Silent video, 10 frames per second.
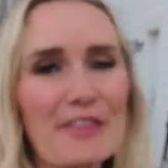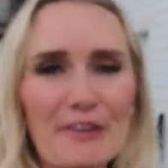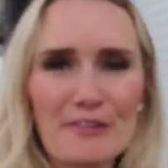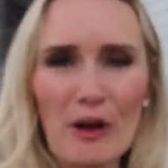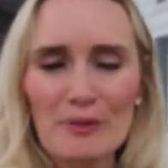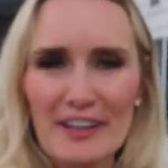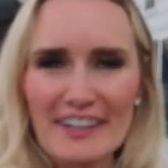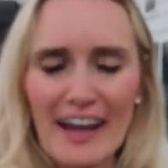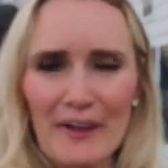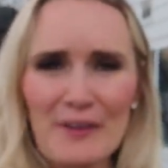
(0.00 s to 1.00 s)
the phone right
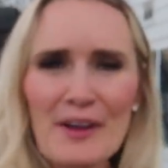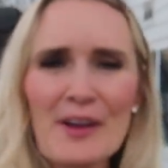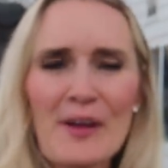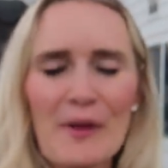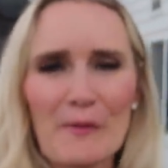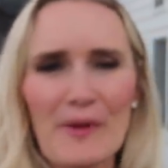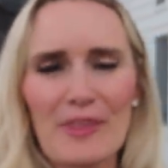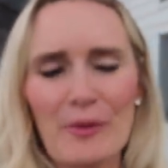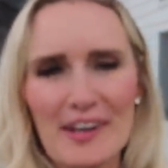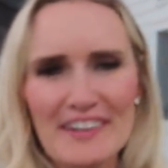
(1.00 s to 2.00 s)
now with
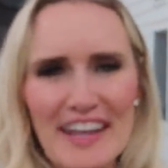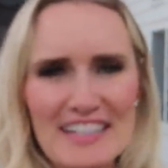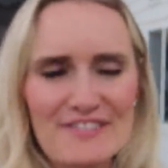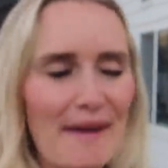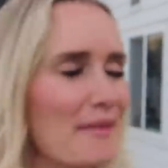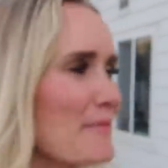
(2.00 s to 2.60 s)
one of Nate's family